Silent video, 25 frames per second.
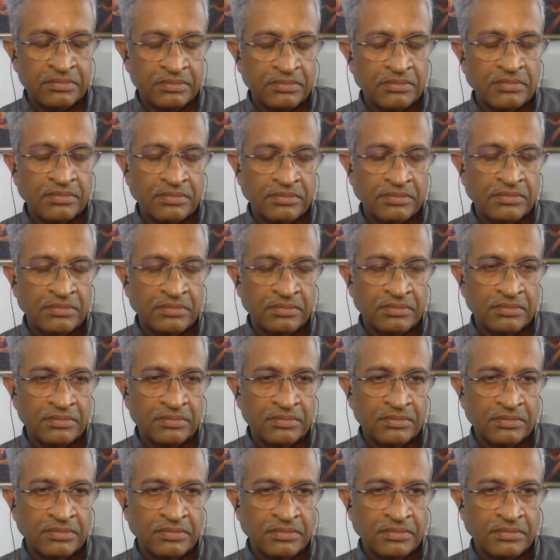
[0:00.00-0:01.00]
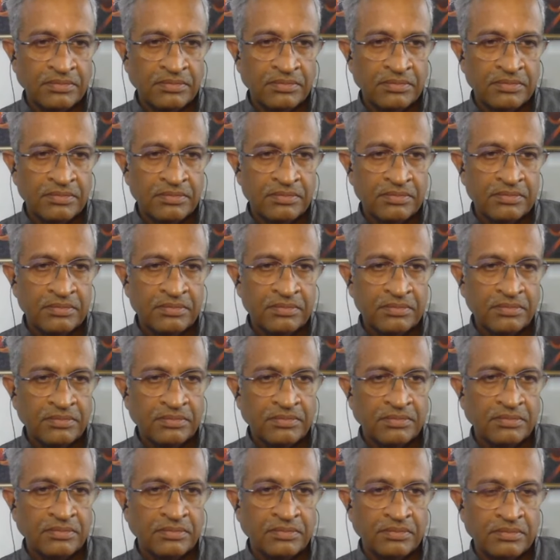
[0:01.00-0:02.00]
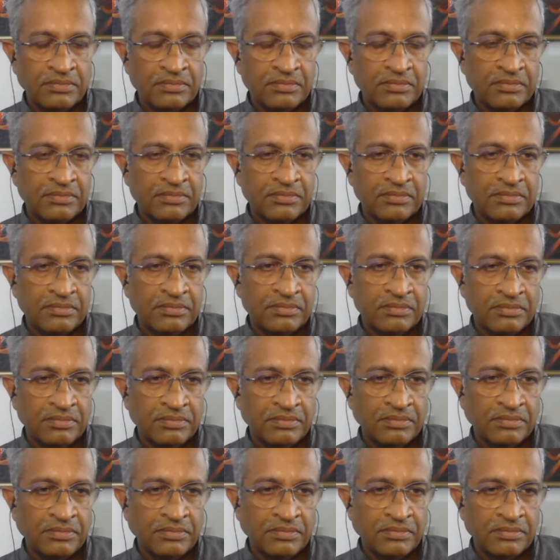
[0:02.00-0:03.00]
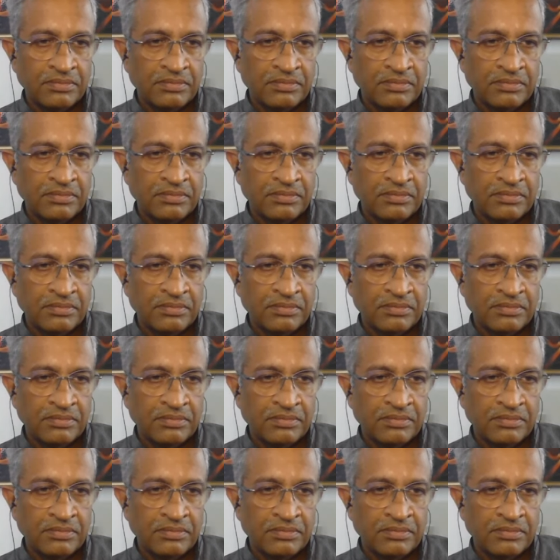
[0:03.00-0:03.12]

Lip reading: [no speech]